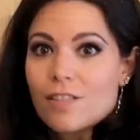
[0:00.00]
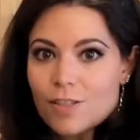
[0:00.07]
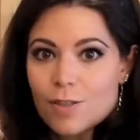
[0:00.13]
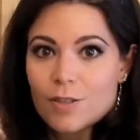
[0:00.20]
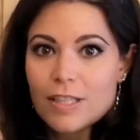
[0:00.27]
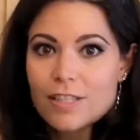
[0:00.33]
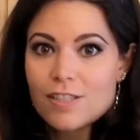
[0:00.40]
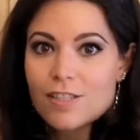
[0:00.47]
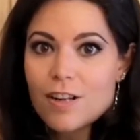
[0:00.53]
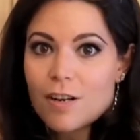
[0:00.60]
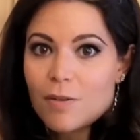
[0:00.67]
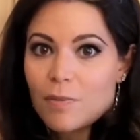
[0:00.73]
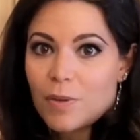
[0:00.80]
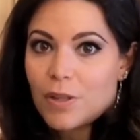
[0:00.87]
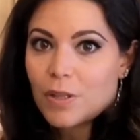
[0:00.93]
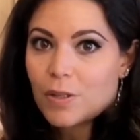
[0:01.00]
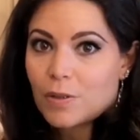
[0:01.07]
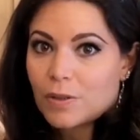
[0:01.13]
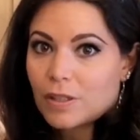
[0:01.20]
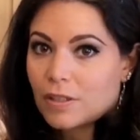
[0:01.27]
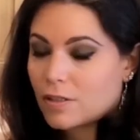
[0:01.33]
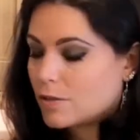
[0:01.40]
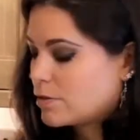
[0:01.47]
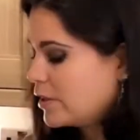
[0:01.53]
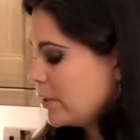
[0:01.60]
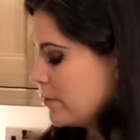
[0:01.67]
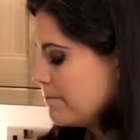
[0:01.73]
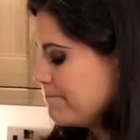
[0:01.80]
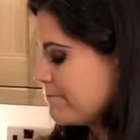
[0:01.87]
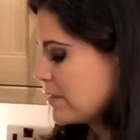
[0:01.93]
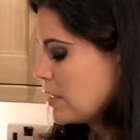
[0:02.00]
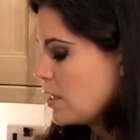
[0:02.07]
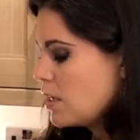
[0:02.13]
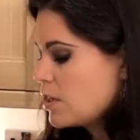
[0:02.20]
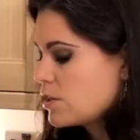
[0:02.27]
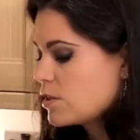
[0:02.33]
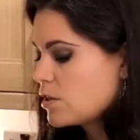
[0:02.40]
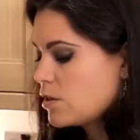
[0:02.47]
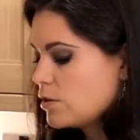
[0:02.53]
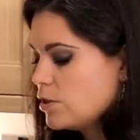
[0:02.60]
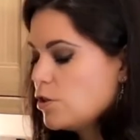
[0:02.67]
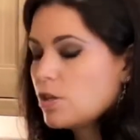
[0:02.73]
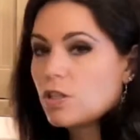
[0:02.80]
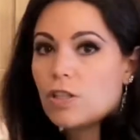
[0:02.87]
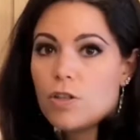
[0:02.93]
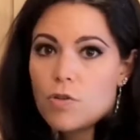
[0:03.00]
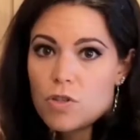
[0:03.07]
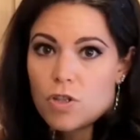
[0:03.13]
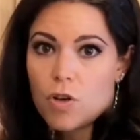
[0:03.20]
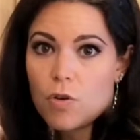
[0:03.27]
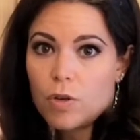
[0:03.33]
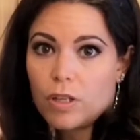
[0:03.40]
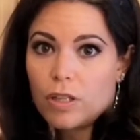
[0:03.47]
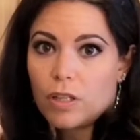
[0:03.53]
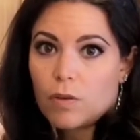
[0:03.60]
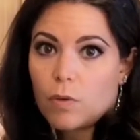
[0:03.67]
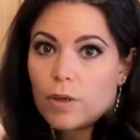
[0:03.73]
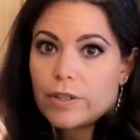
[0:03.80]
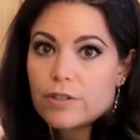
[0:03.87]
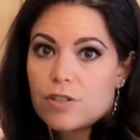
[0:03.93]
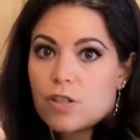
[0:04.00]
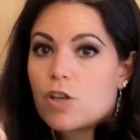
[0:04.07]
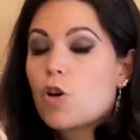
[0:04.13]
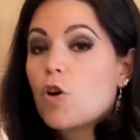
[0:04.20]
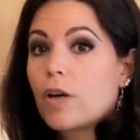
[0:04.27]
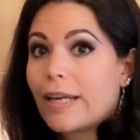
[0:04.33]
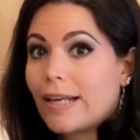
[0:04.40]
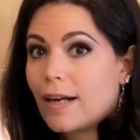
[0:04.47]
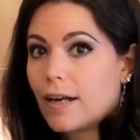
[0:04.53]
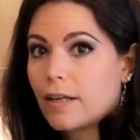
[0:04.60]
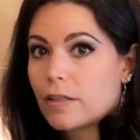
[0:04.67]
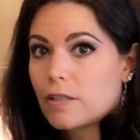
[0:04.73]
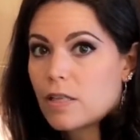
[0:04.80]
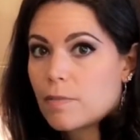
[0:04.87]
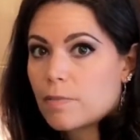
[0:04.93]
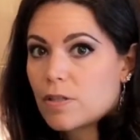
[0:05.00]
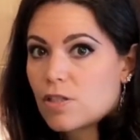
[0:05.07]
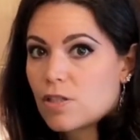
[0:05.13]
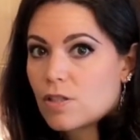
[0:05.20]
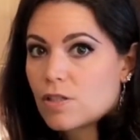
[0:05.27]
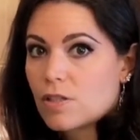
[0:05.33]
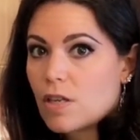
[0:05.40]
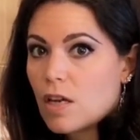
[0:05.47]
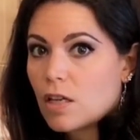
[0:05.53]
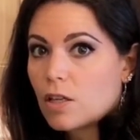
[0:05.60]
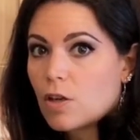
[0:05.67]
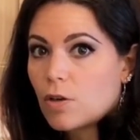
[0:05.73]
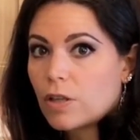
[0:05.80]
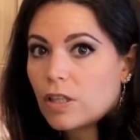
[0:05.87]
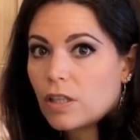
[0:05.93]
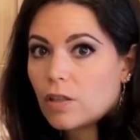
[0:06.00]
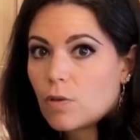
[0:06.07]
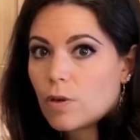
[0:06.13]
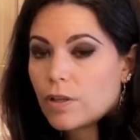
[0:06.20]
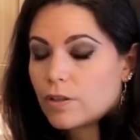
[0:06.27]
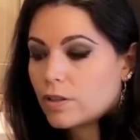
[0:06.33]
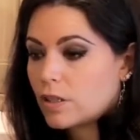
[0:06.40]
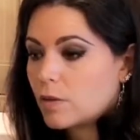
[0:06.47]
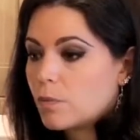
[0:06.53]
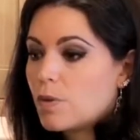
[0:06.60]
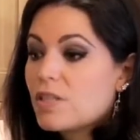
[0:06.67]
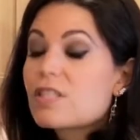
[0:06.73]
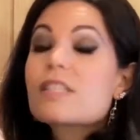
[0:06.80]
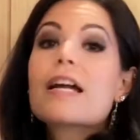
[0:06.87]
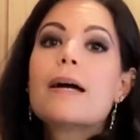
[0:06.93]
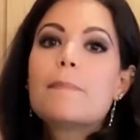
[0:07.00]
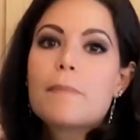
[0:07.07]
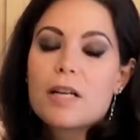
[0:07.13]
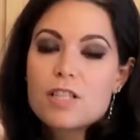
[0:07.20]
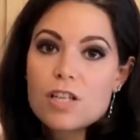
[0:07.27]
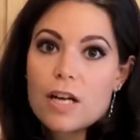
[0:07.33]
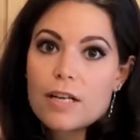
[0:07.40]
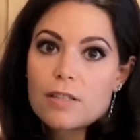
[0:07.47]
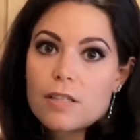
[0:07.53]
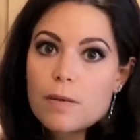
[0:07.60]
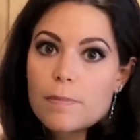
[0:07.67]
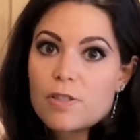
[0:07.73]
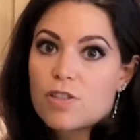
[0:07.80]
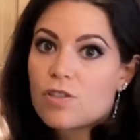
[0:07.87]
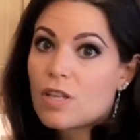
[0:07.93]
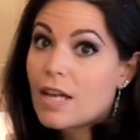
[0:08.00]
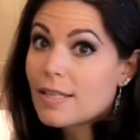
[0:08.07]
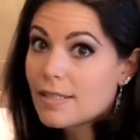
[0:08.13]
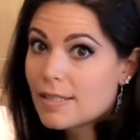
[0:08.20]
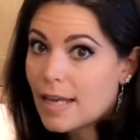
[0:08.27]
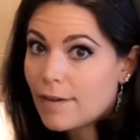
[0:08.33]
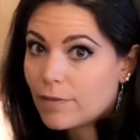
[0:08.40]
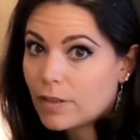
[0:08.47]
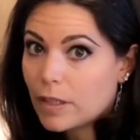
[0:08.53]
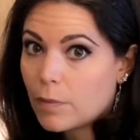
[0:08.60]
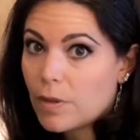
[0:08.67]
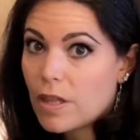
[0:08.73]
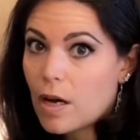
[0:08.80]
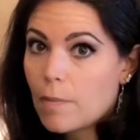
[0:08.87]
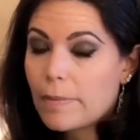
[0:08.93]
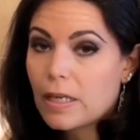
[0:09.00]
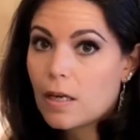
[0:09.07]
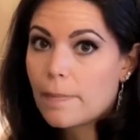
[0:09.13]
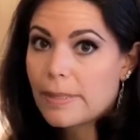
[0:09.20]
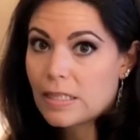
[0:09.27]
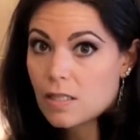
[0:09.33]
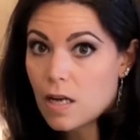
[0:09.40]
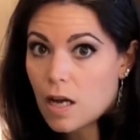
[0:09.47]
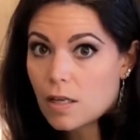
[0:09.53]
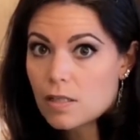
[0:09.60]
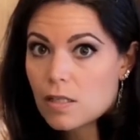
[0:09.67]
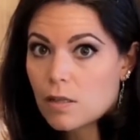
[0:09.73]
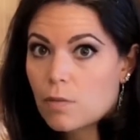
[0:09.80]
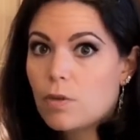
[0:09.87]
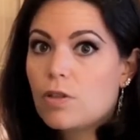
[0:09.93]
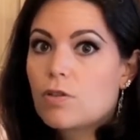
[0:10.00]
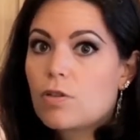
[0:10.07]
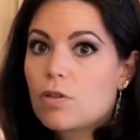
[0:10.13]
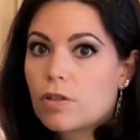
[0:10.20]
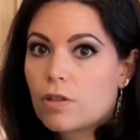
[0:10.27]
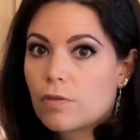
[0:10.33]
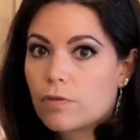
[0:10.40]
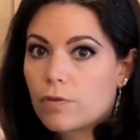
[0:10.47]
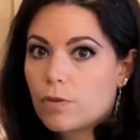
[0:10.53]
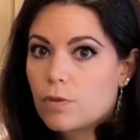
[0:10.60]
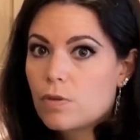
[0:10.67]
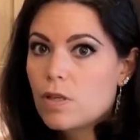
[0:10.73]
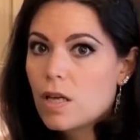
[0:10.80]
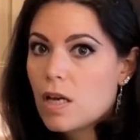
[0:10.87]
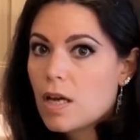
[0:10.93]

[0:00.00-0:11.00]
So let's start with the coconut oil. So you can use coconut oil to cook at higher temperatures. Coconut oil can withstand much higher temperatures safely without becoming toxic when you cook your food.